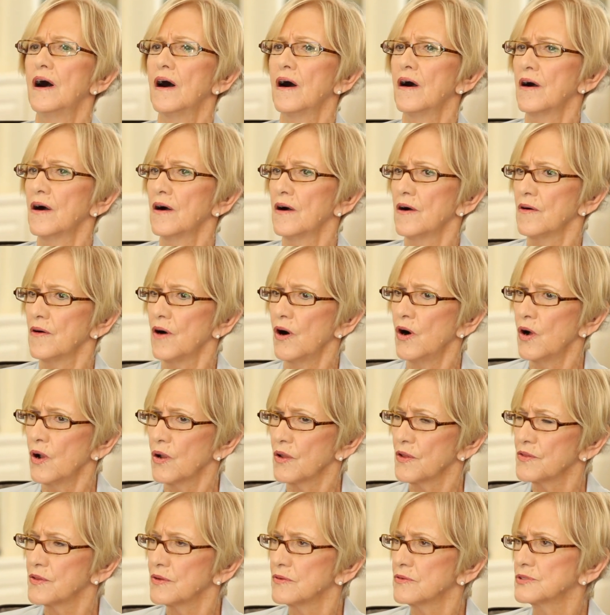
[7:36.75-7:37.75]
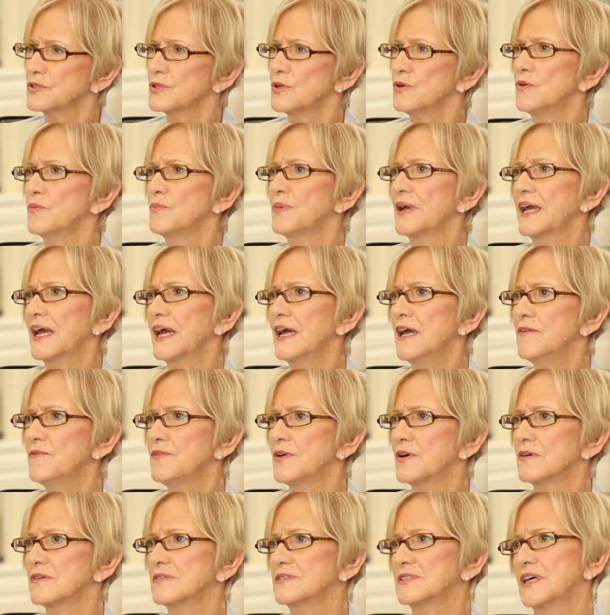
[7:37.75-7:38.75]
all of those old
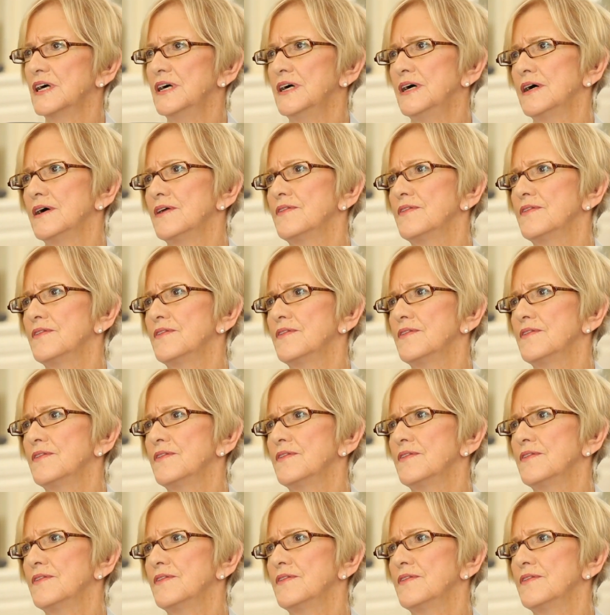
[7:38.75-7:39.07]
behaviors,